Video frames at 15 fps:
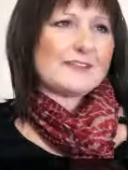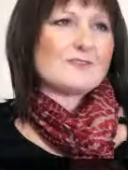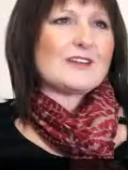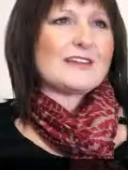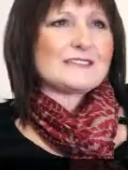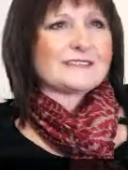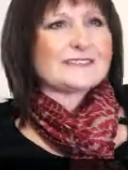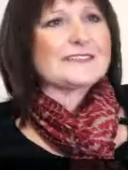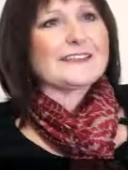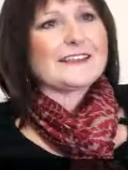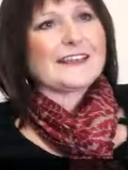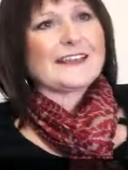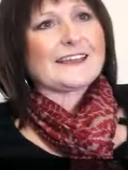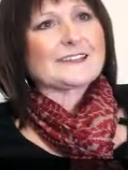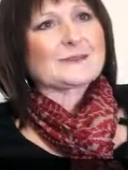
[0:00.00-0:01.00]
In recent
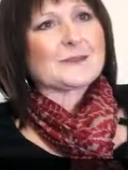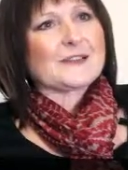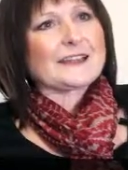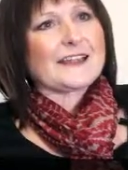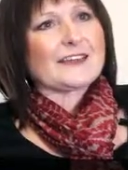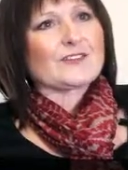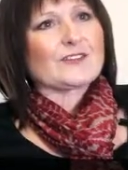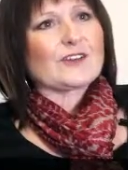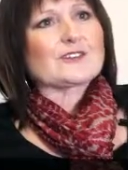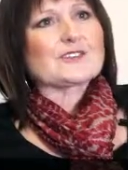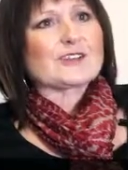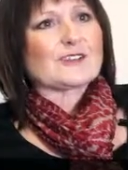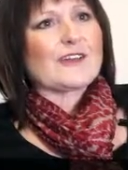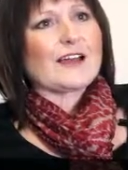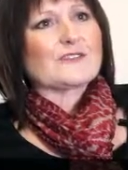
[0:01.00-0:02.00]
years when I'd had
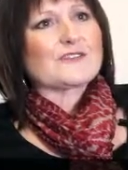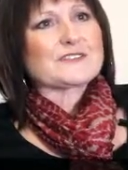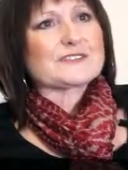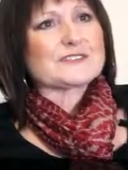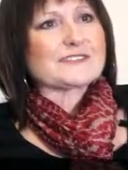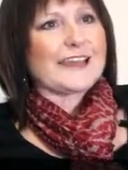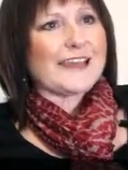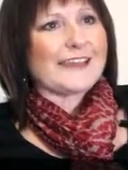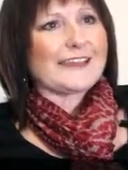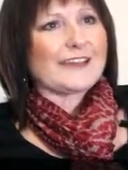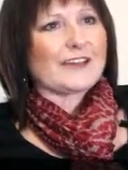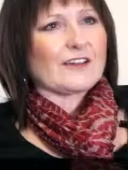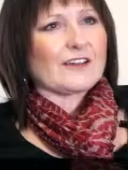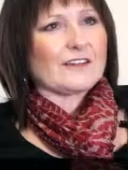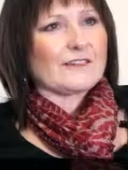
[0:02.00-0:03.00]
photographs
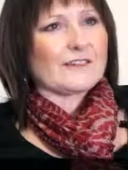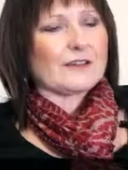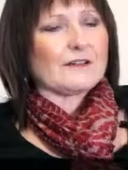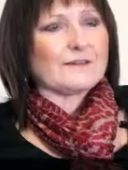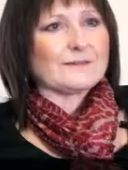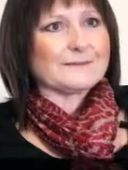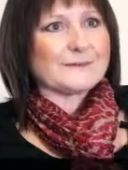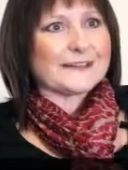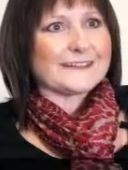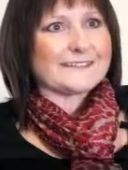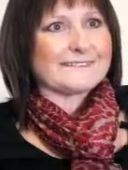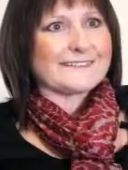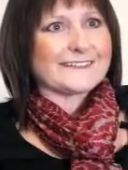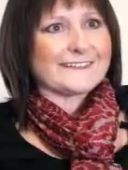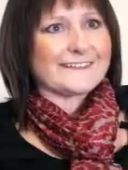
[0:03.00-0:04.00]
taken I think oh my
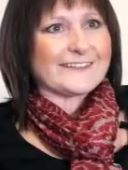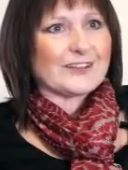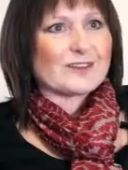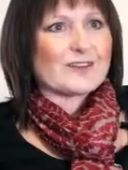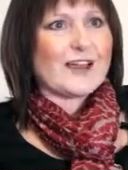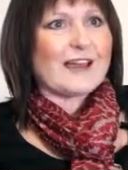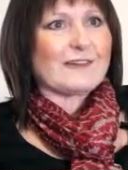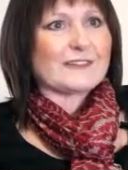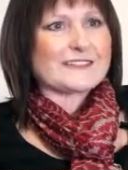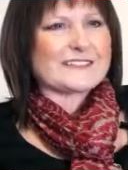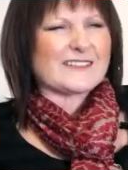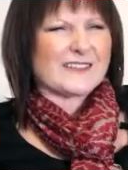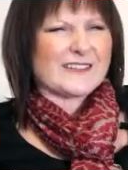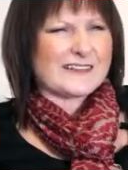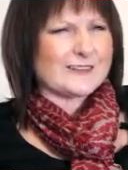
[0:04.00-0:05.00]
god you know the crown is
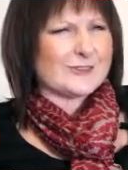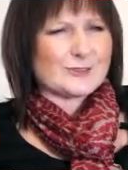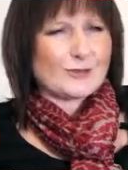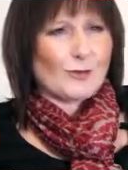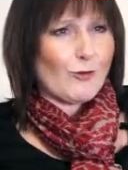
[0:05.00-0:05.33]
looking it looks